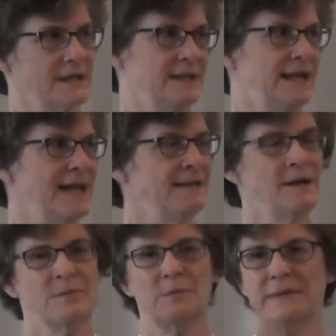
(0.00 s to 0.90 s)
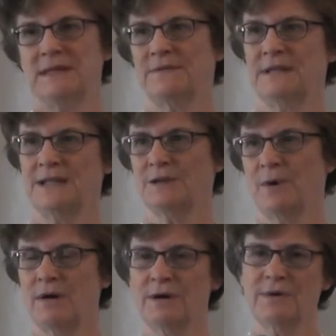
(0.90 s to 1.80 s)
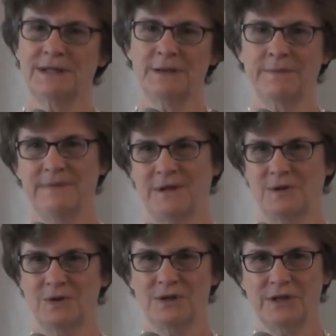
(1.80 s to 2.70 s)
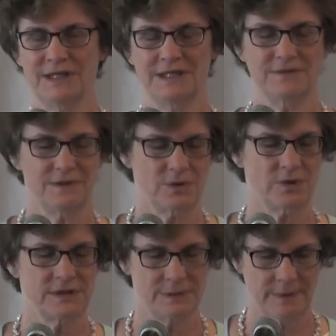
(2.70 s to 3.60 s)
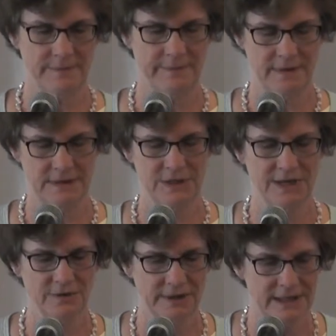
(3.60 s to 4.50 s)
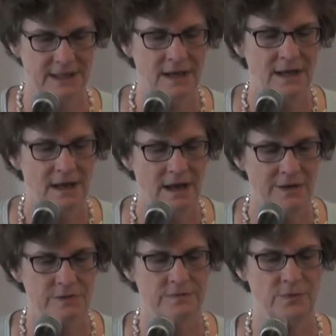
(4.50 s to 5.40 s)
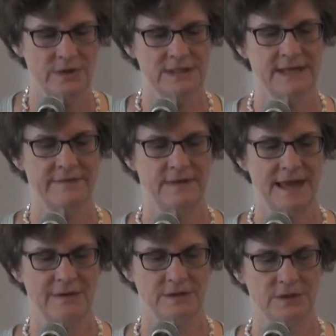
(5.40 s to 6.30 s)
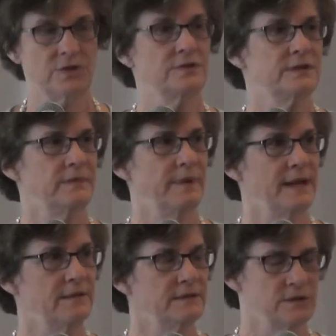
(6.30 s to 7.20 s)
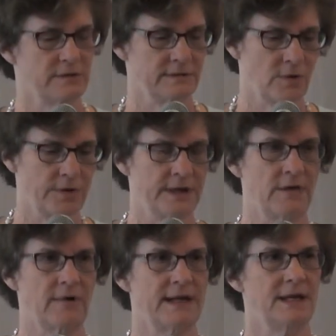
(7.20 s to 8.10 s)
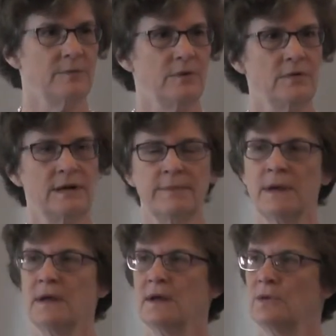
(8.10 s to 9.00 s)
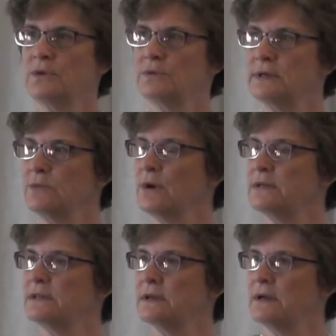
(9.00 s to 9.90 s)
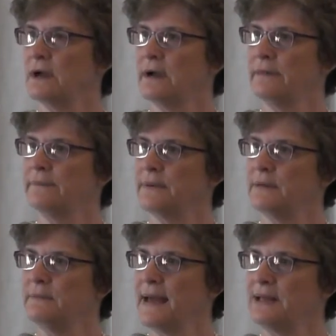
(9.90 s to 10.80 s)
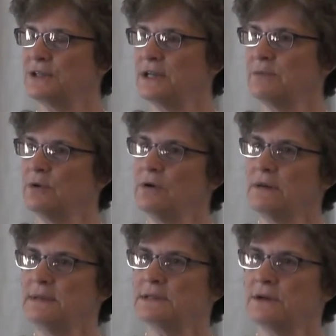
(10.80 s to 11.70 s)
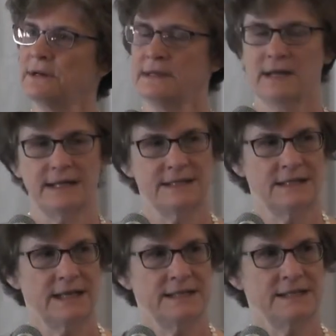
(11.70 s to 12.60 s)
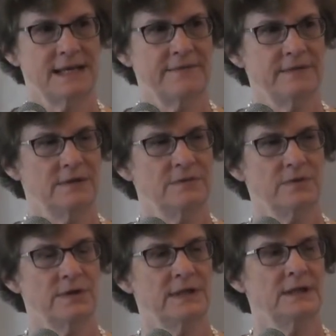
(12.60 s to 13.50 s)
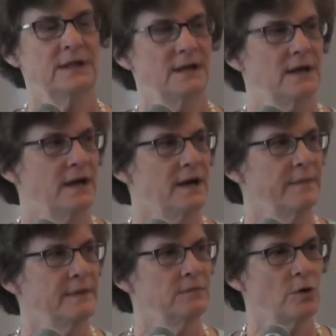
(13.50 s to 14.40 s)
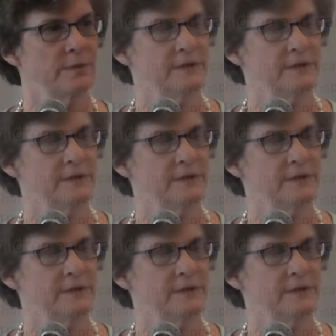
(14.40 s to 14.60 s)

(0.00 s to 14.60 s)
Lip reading: Today the number will be different than tomorrow, and you can look at different sources, but generally 147,000 children and parents are enrolled in our Right Care program, which really was the managed care program that started in 1997, converting enrollment